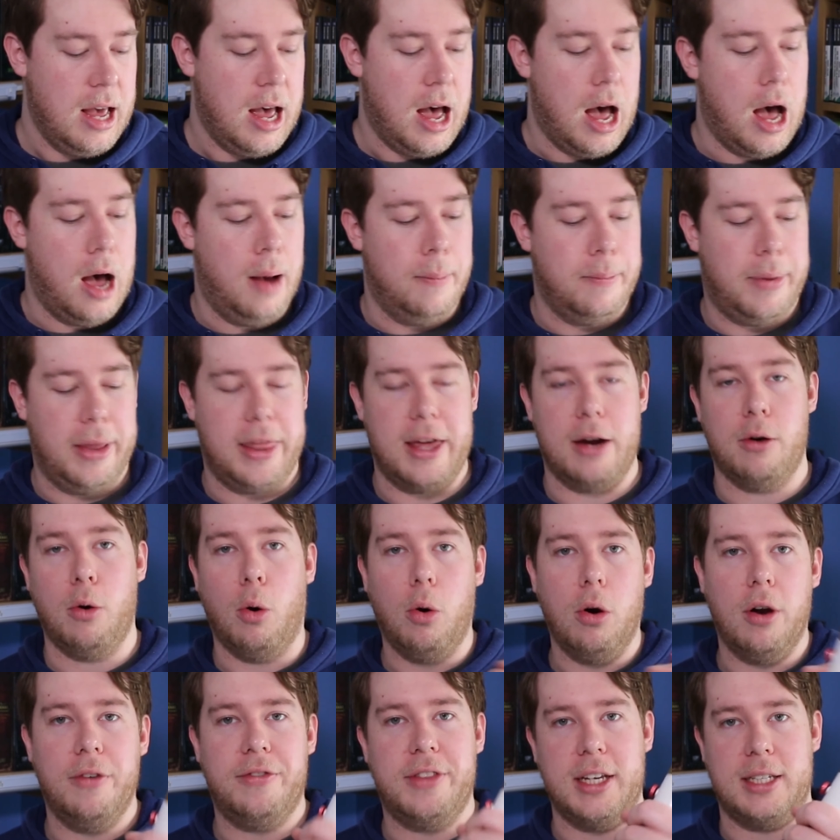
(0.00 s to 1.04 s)
but they're
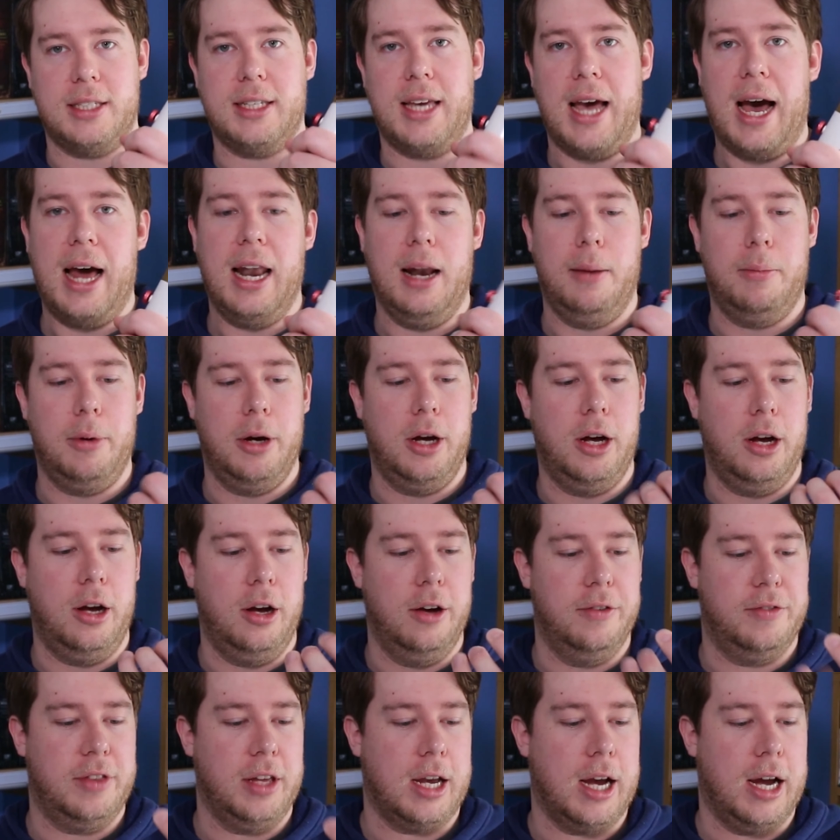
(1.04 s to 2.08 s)
all of this caliber,
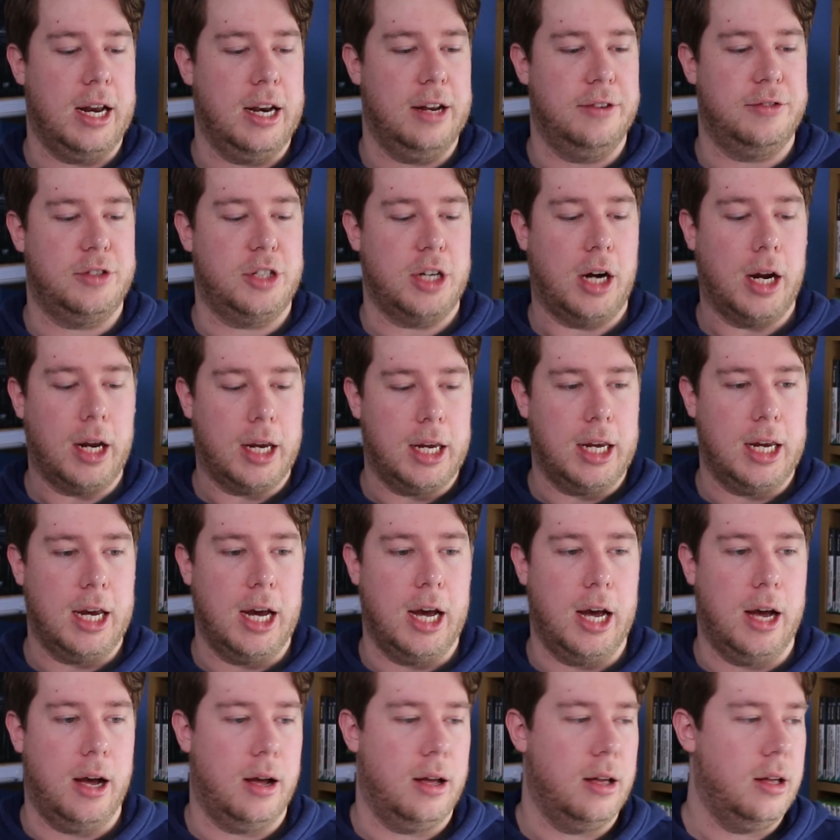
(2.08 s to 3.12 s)
of the kind of
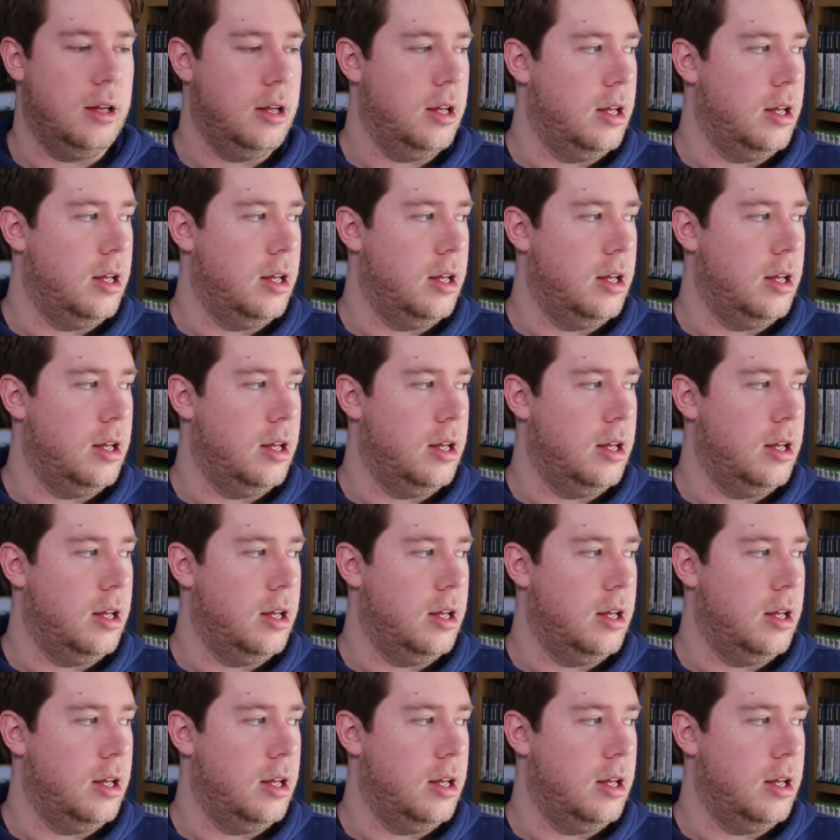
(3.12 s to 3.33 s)
chunkier,